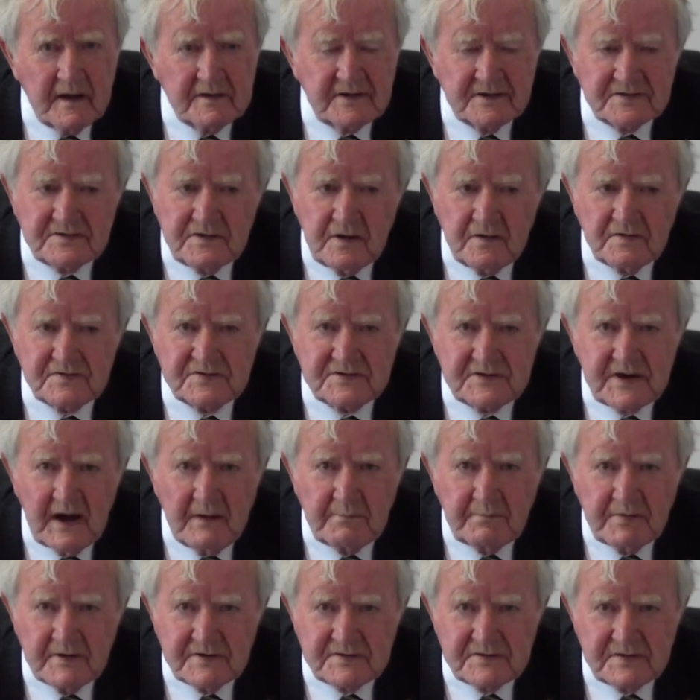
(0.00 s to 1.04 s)
There's no
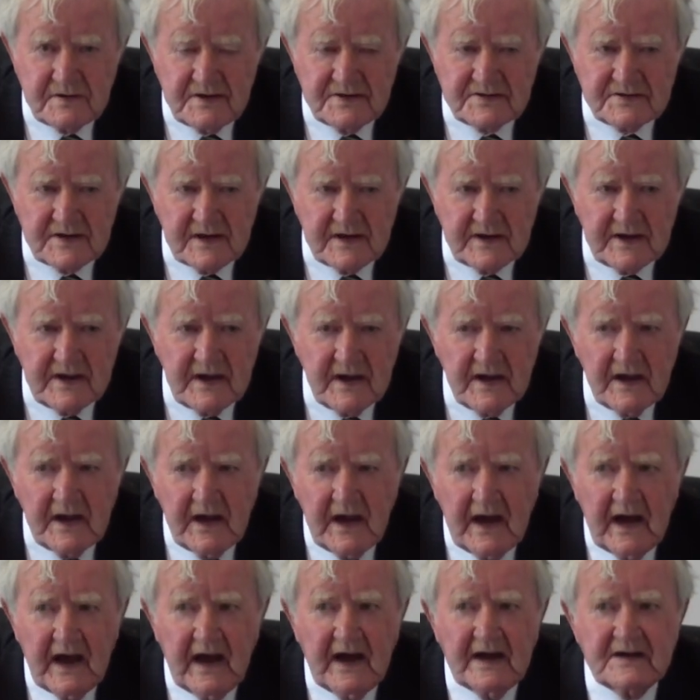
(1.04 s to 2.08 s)
staff, precisely. No.
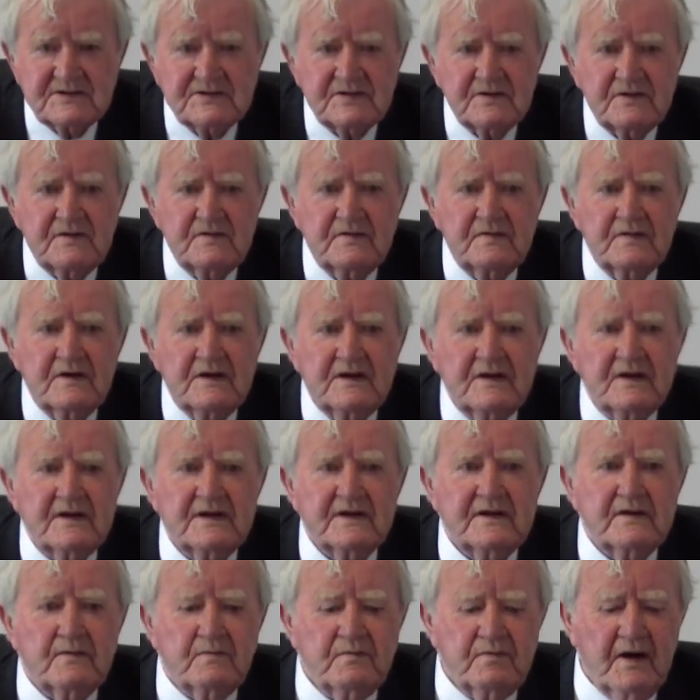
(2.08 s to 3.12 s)
So,
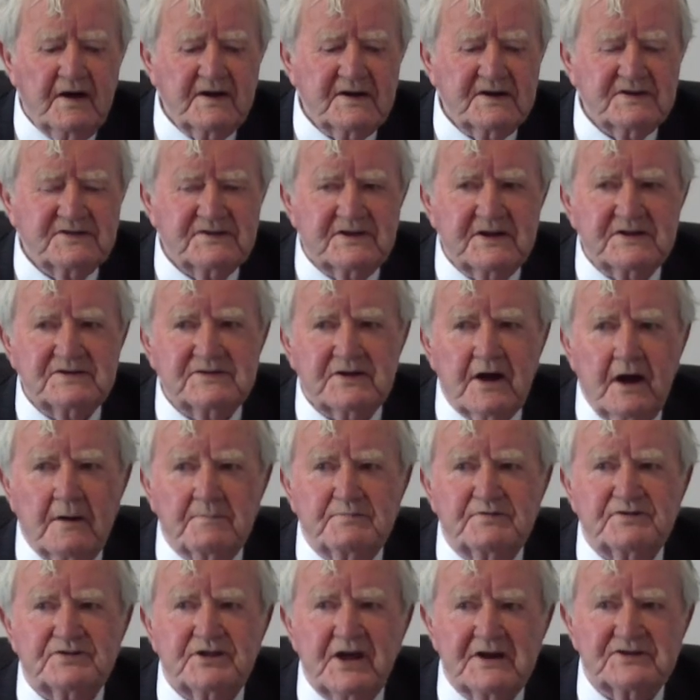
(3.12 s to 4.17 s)
like, what is this
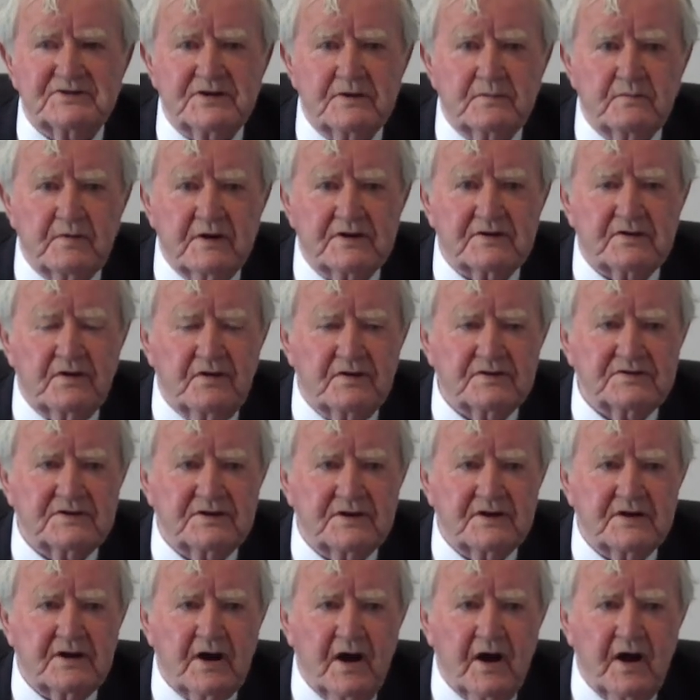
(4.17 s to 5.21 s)
obsession with
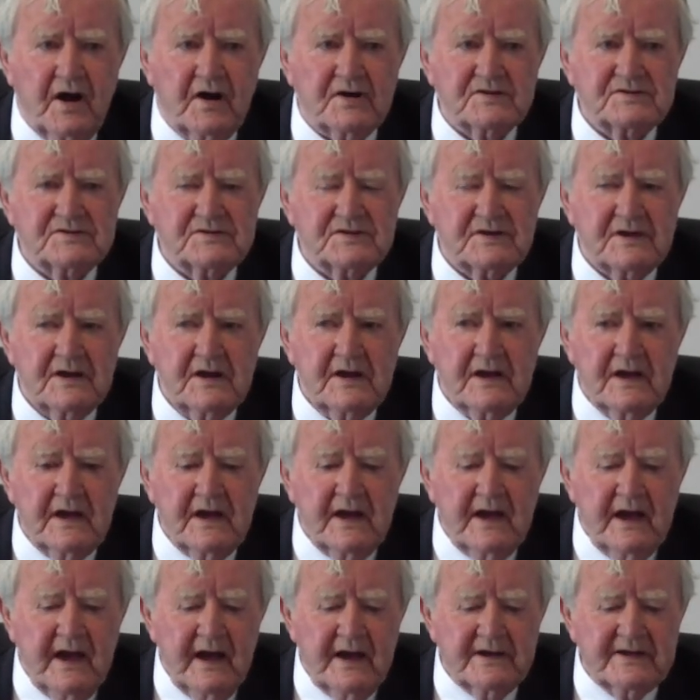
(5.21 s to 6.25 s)
cutting costs?
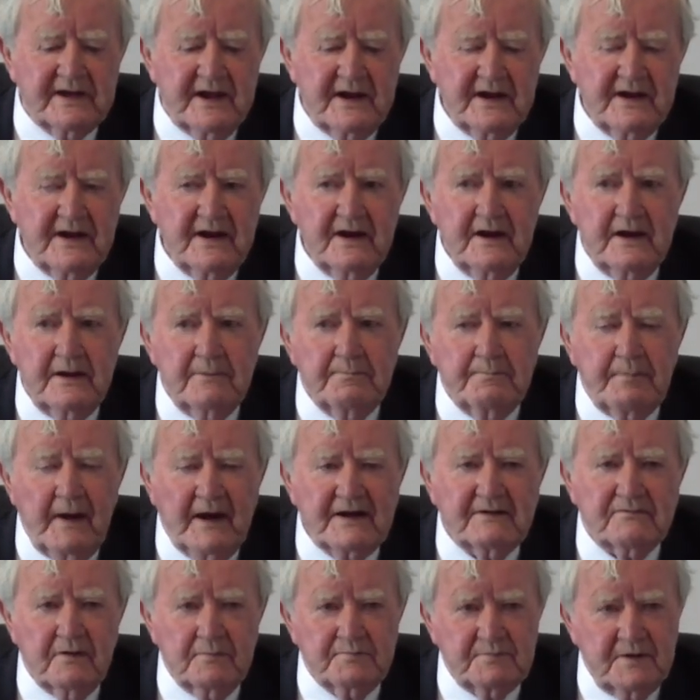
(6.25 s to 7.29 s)
they nearly
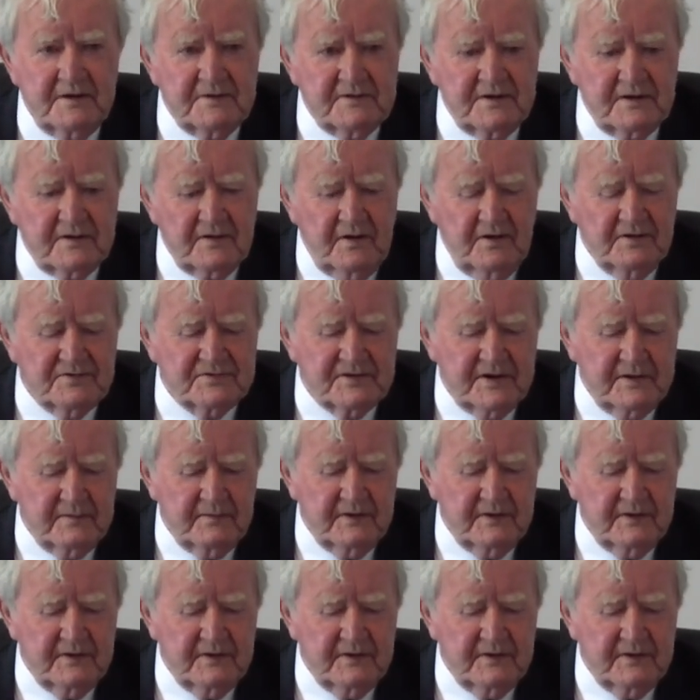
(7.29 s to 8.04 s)
bankrupted the country